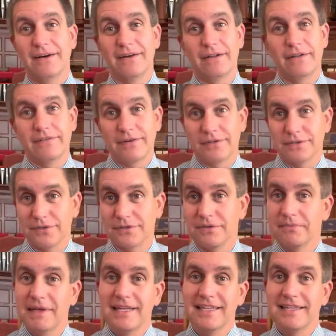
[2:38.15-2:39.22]
all of our social
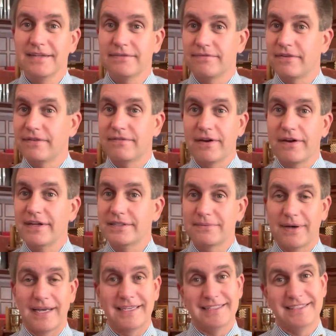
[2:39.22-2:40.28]
media, the various
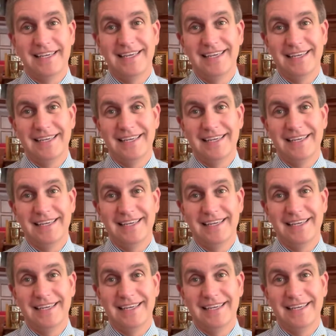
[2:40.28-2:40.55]
ways